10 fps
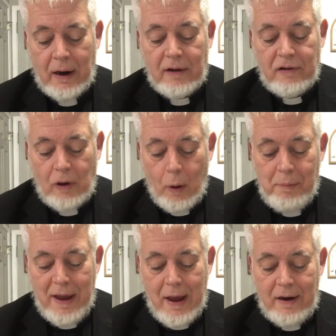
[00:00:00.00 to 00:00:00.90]
so
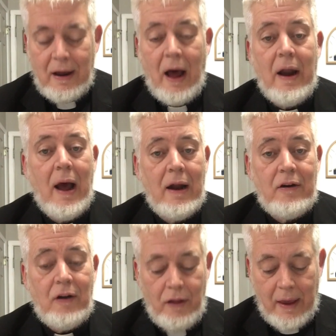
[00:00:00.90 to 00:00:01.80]
be it done
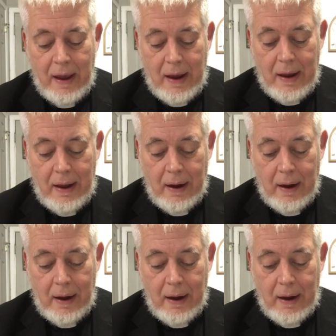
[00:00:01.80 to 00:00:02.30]
unto thee